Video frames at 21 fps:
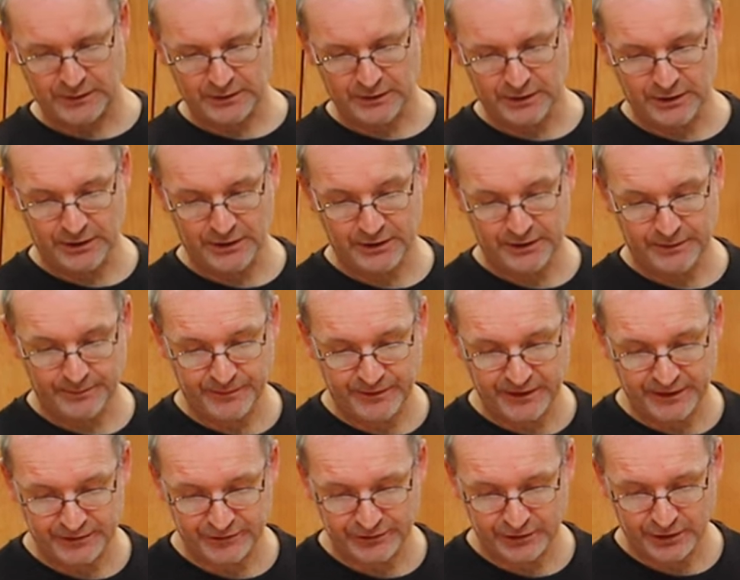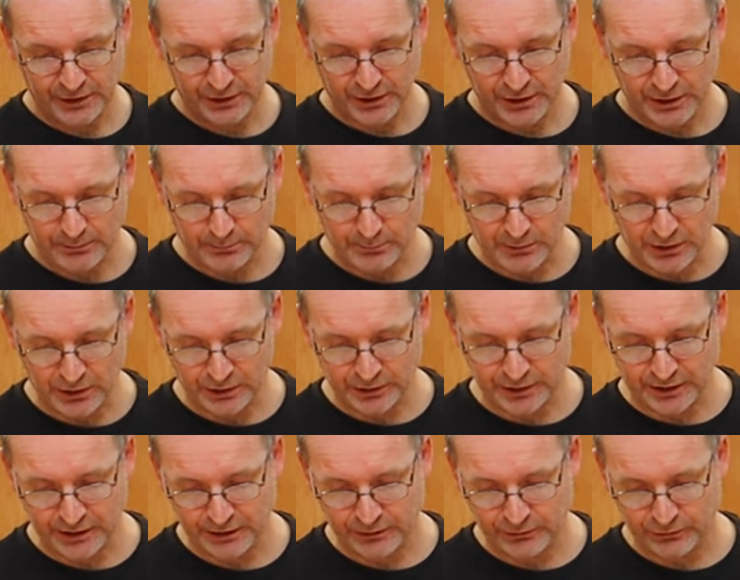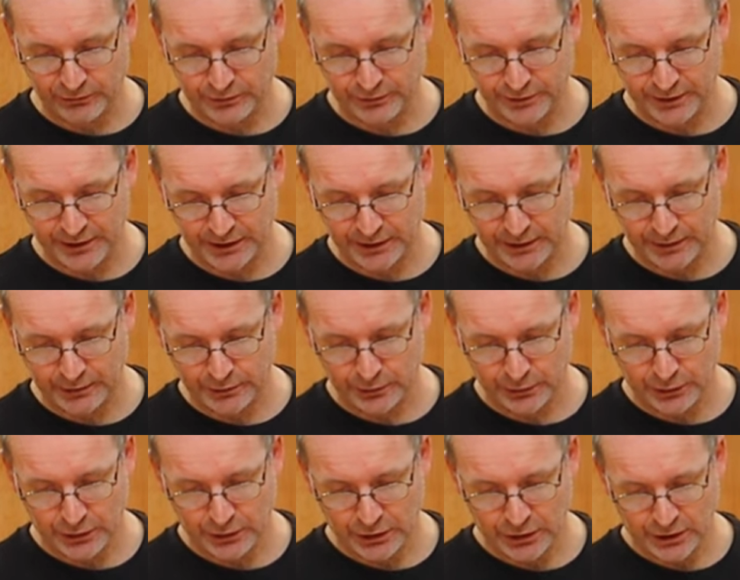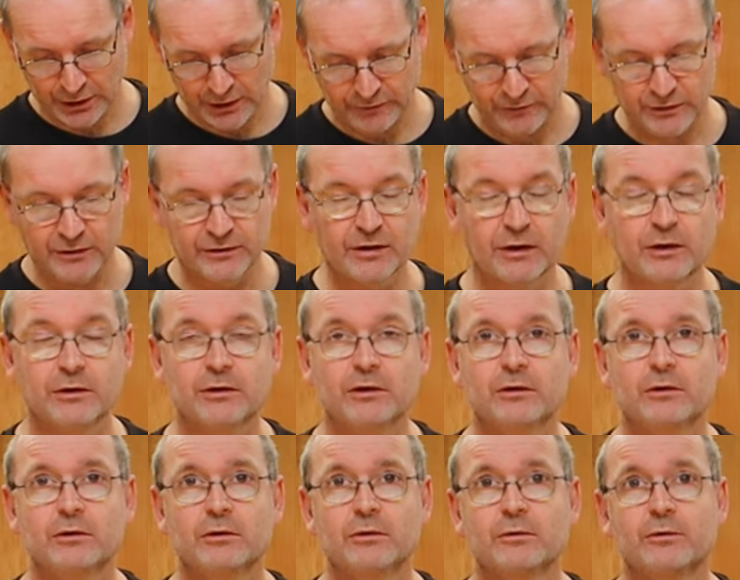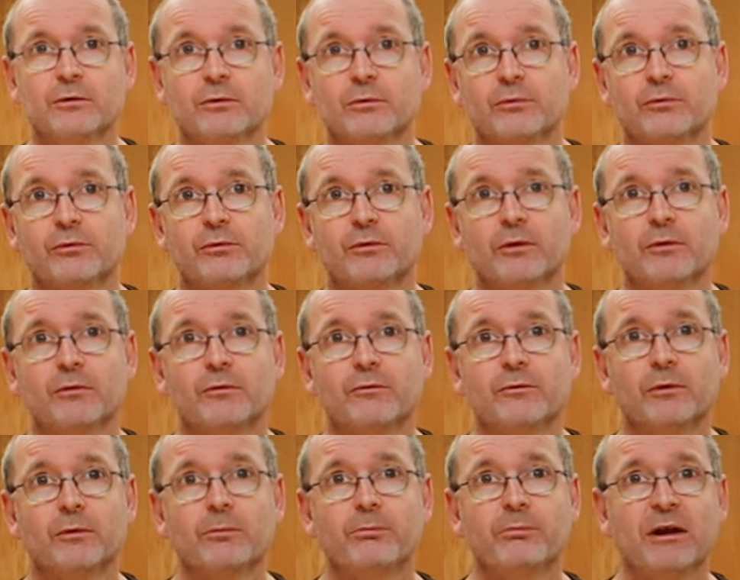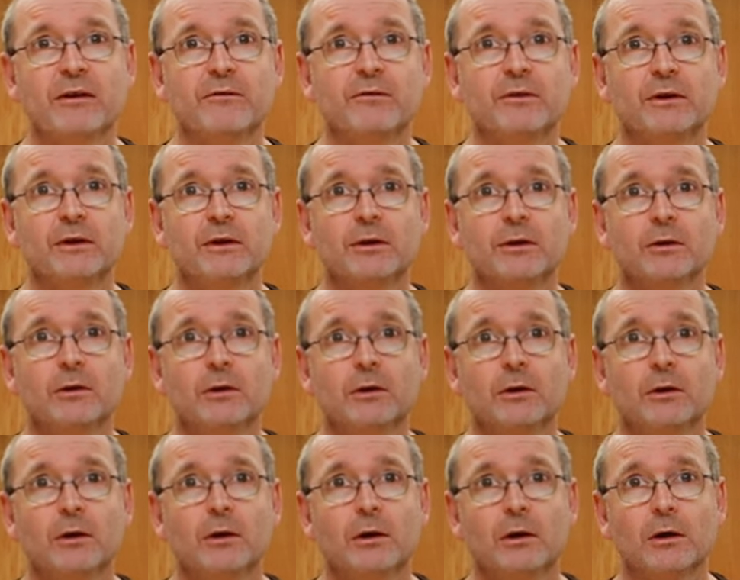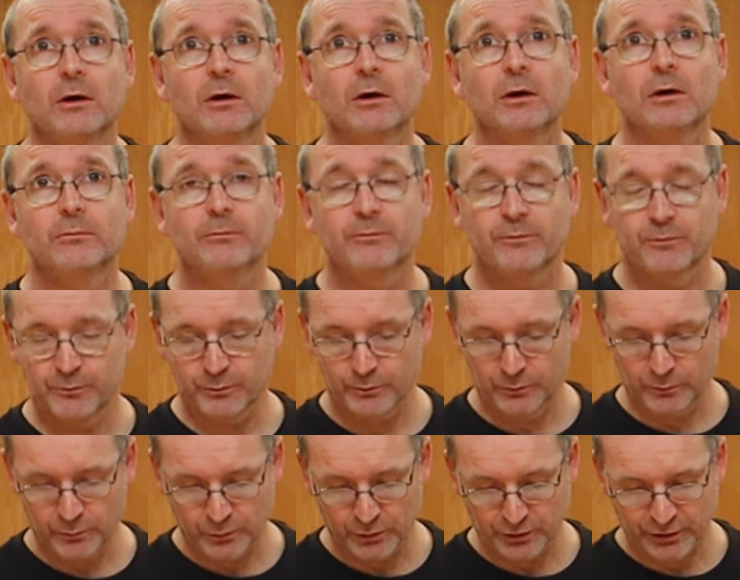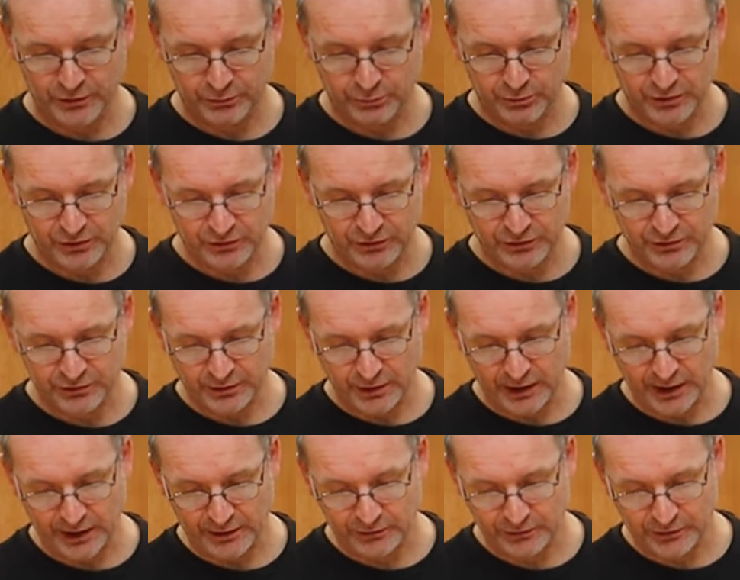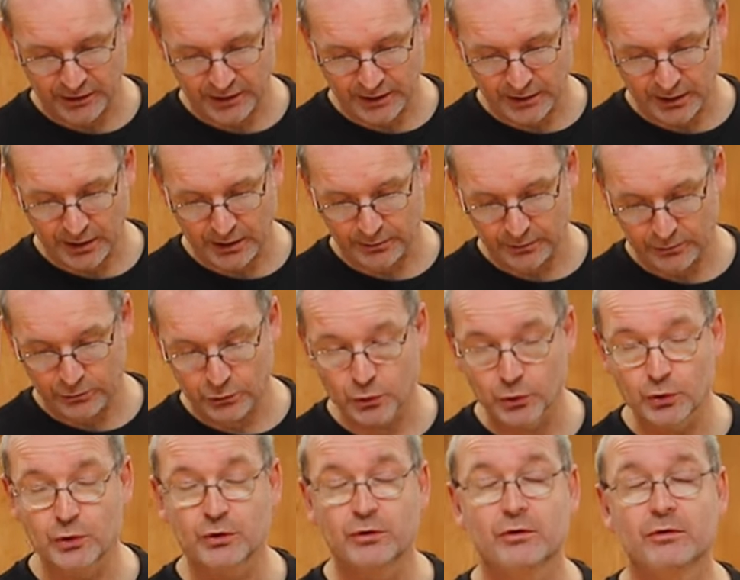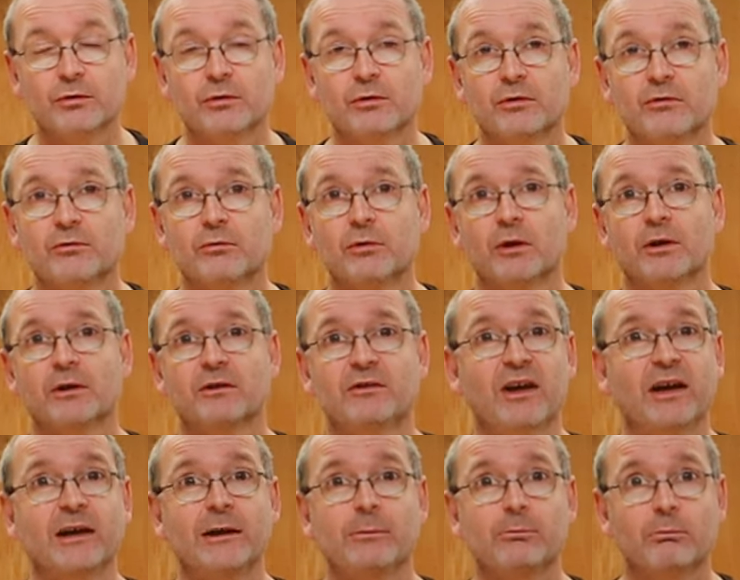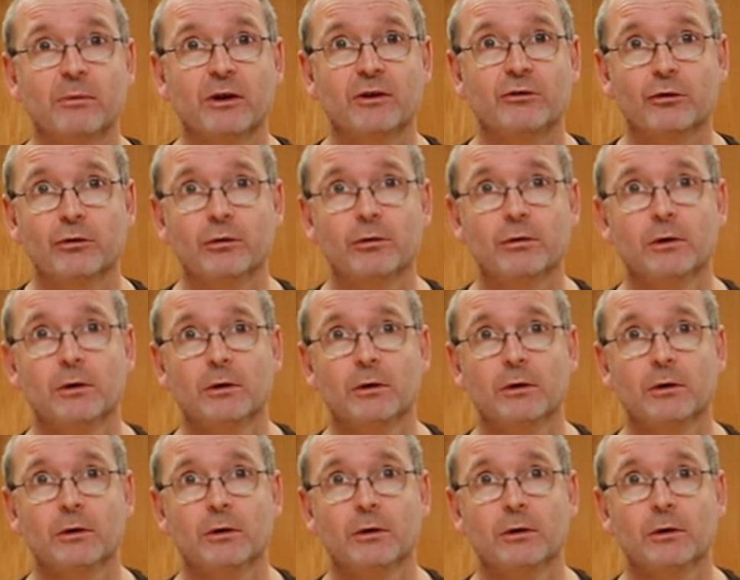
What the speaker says: There's markings on here to tell you for beveling, which is actually a good like tape measure